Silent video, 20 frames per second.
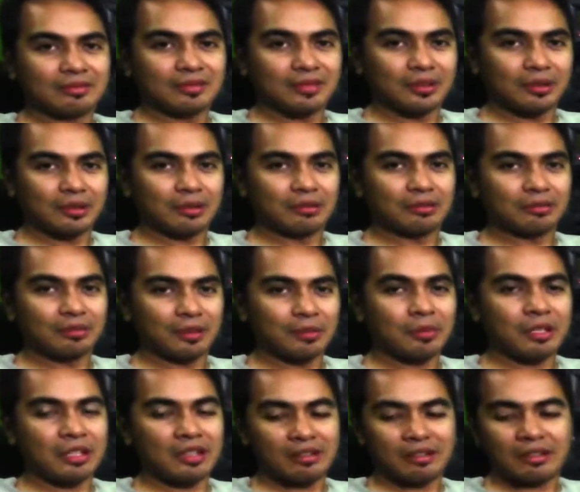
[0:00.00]
So for
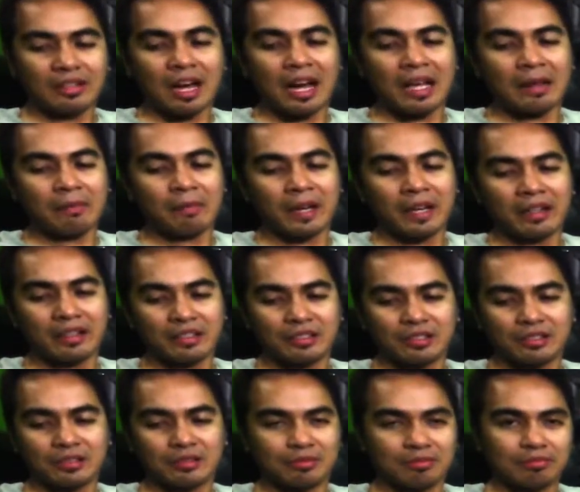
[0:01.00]
me, the iPad
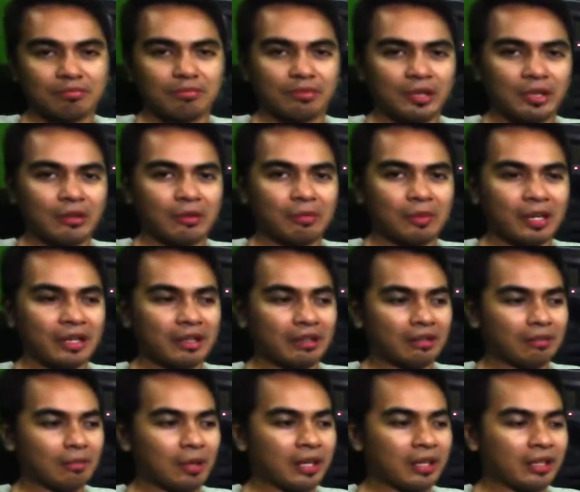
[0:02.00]
is
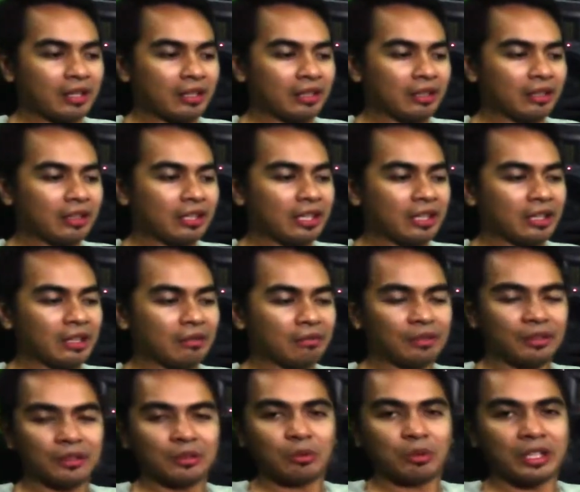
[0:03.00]
my gear
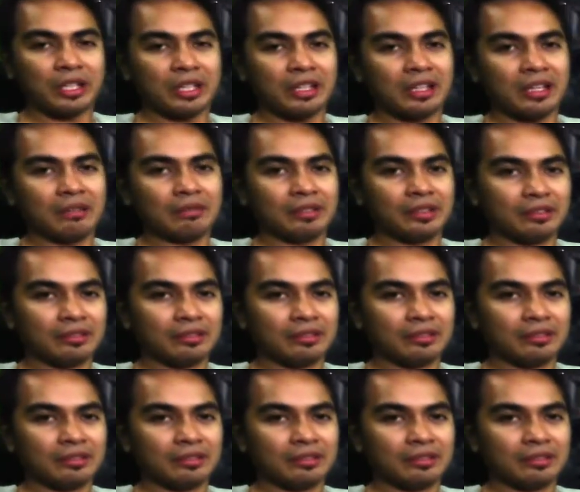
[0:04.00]
for 2011.